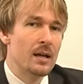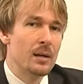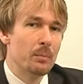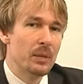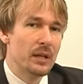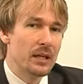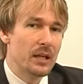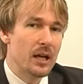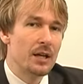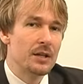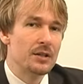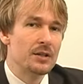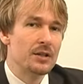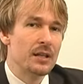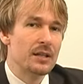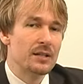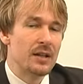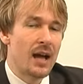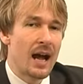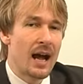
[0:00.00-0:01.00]
because
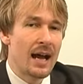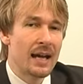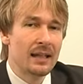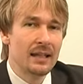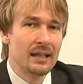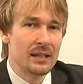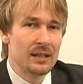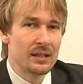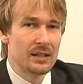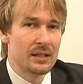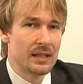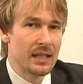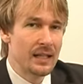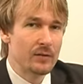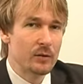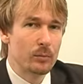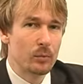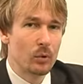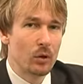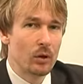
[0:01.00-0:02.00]
it's highly
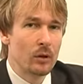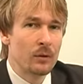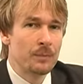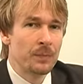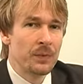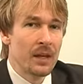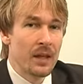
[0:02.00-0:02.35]
conceivable